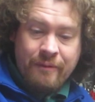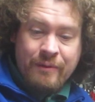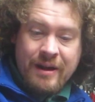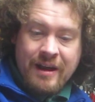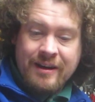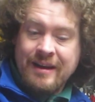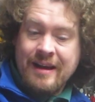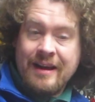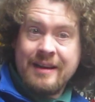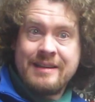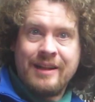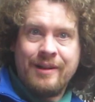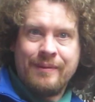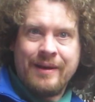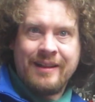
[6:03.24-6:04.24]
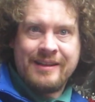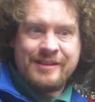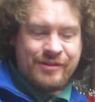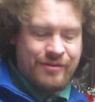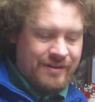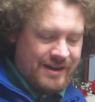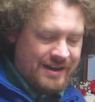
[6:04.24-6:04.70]
we got a cocktail made. Let's
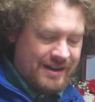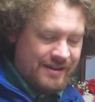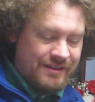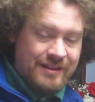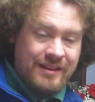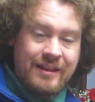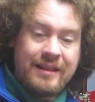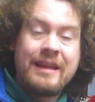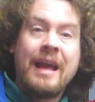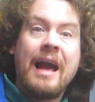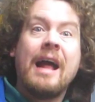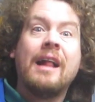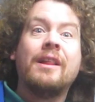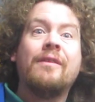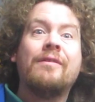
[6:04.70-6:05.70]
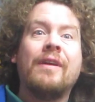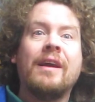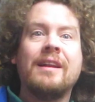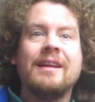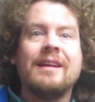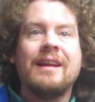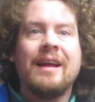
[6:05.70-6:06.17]
try it out. The
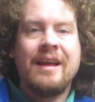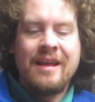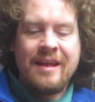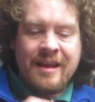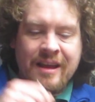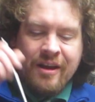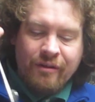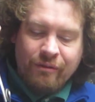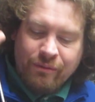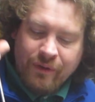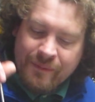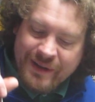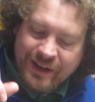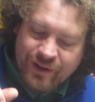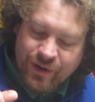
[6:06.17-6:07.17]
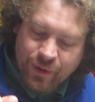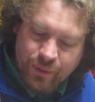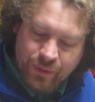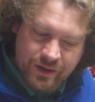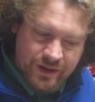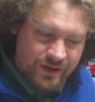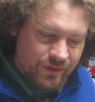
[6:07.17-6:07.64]
elevated Rum and
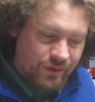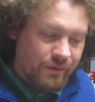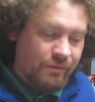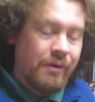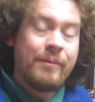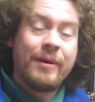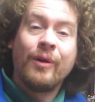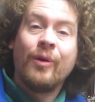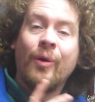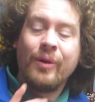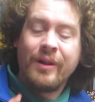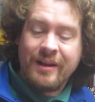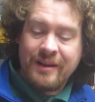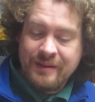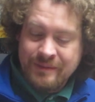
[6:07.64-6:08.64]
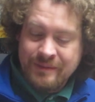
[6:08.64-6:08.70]
Coke, or Rum and Cola.